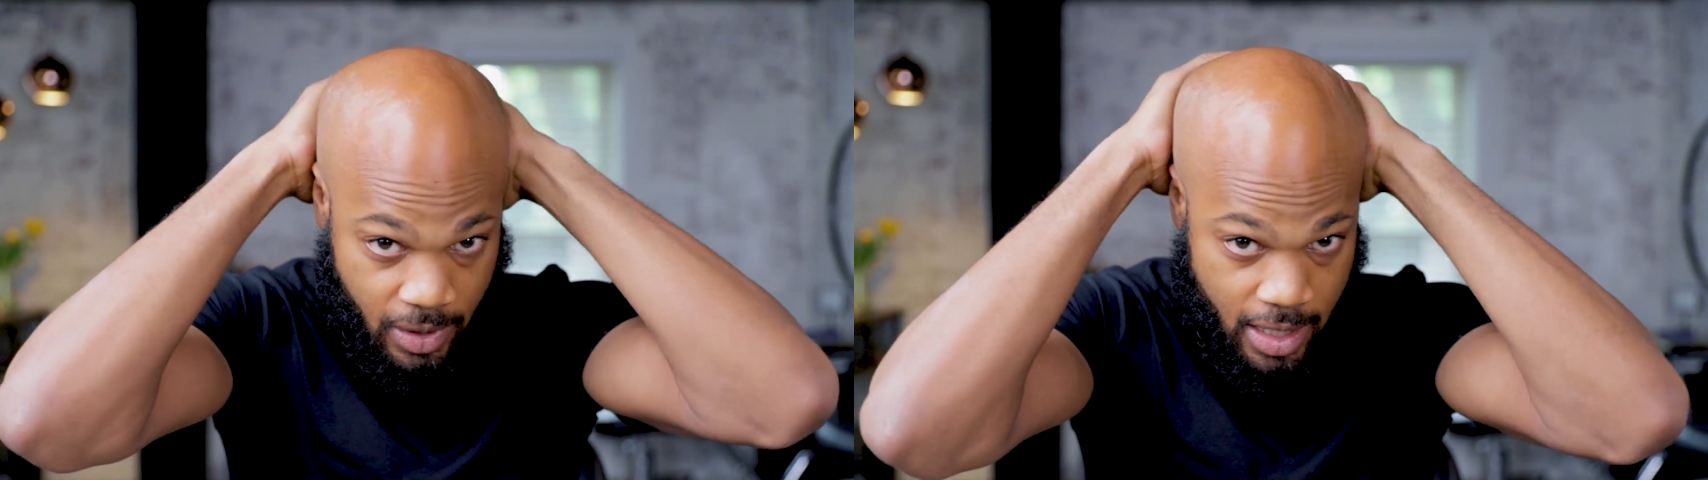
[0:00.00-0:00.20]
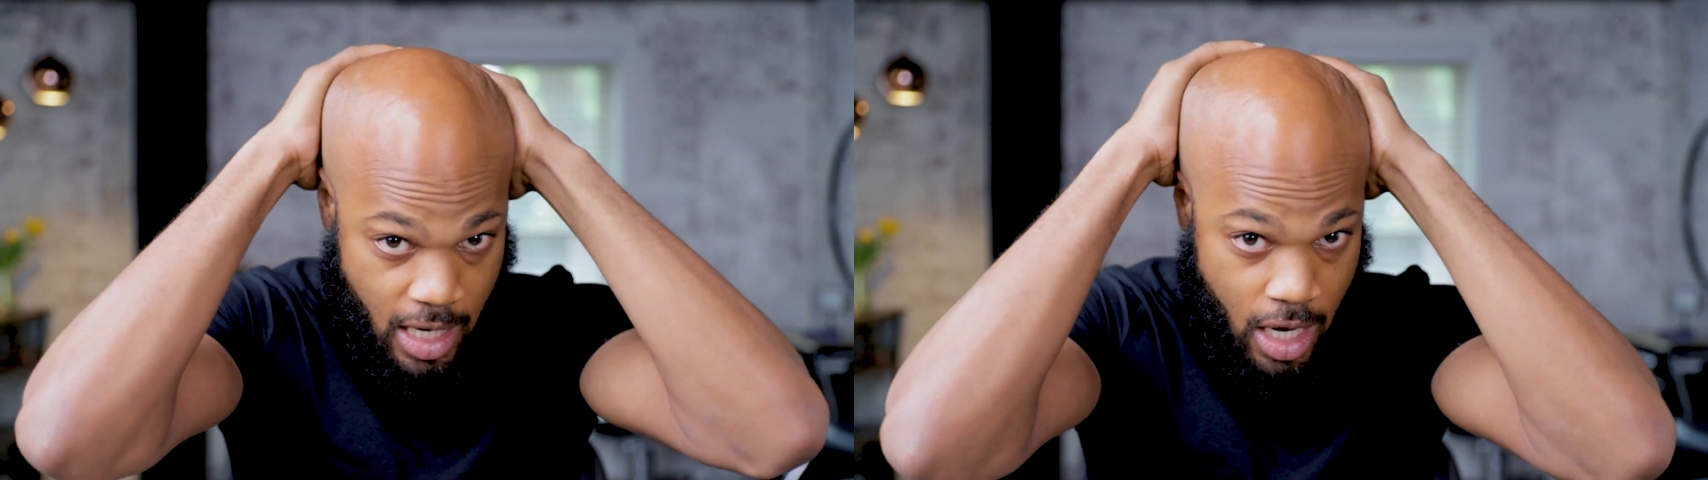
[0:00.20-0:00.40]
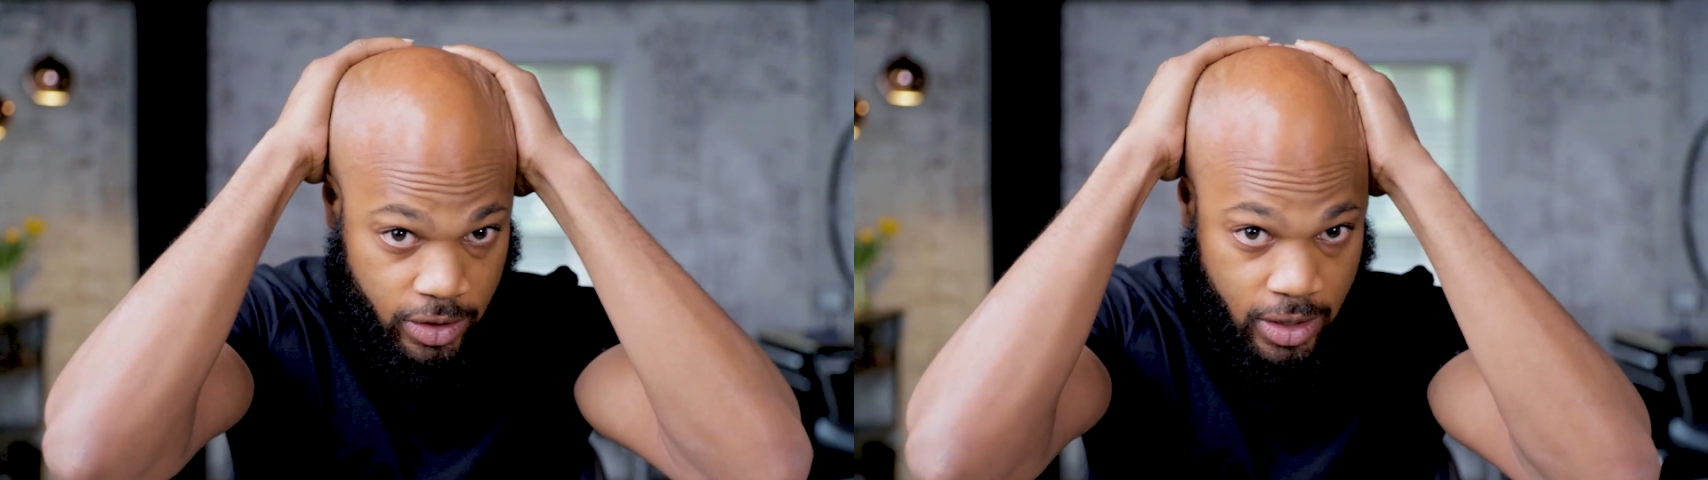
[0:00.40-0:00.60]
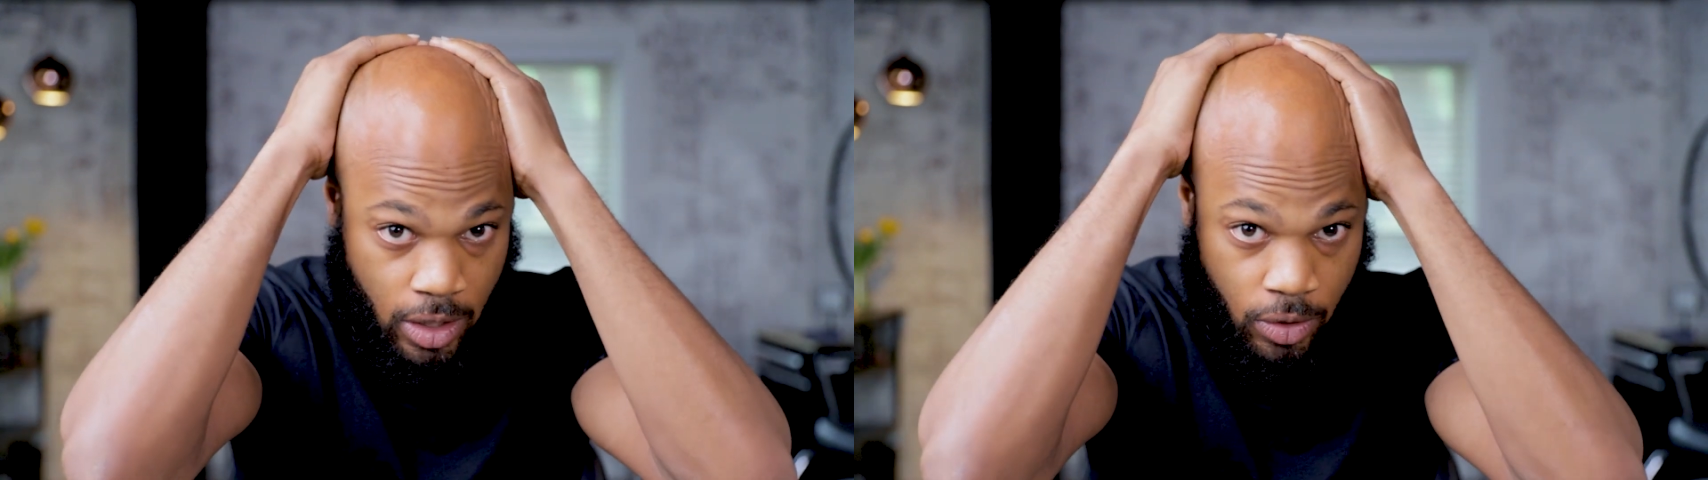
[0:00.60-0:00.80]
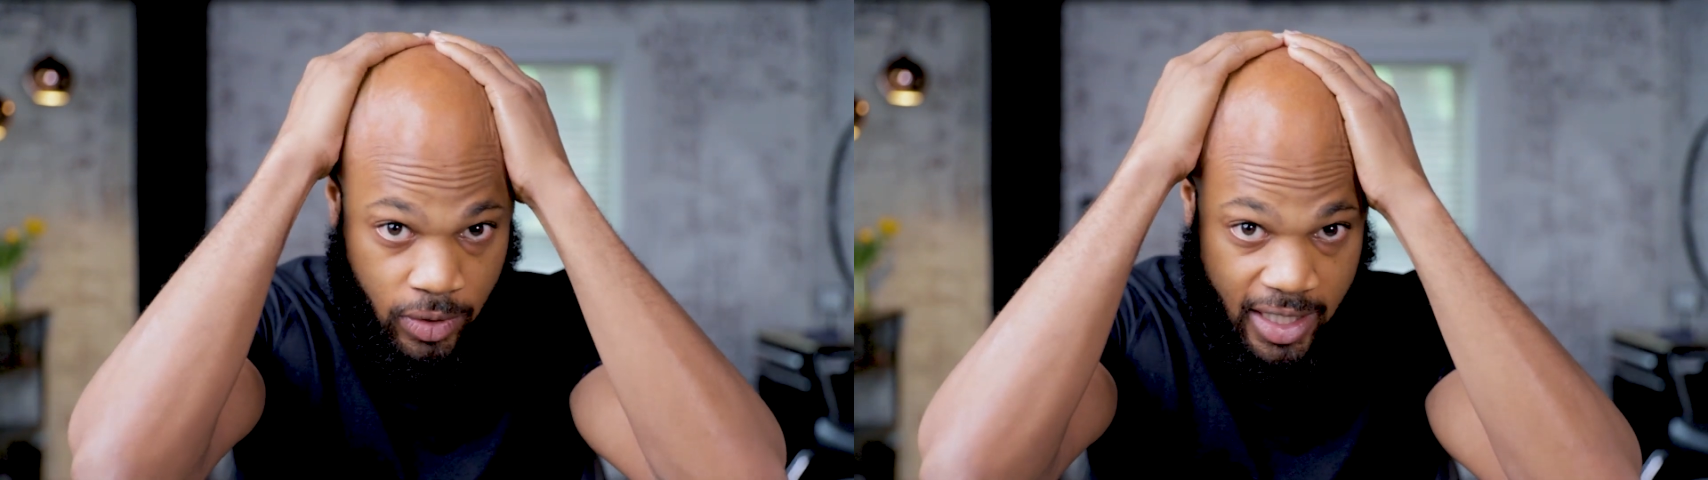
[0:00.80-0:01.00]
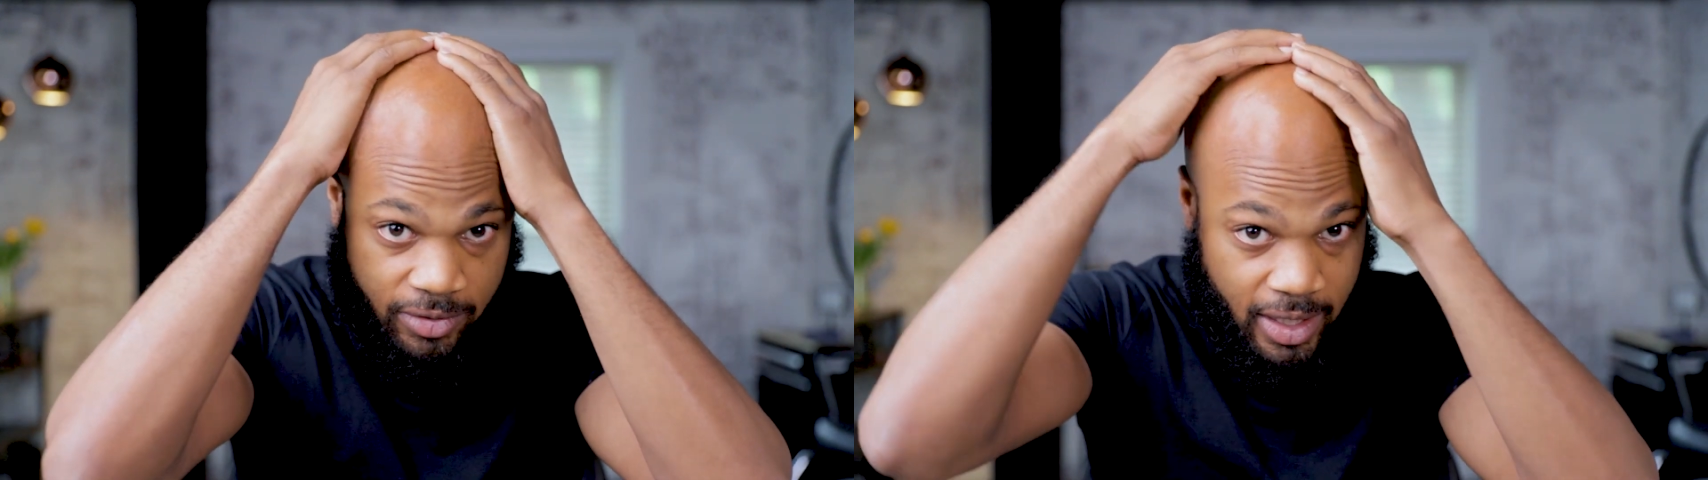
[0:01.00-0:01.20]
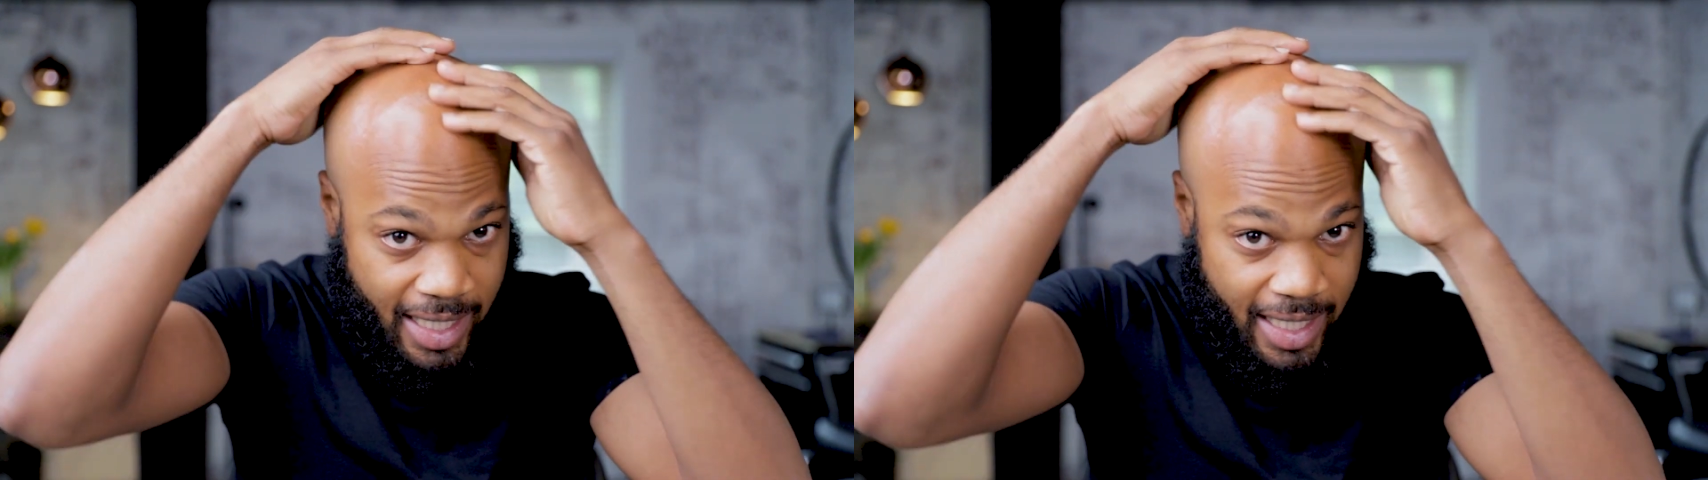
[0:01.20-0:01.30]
and also gives you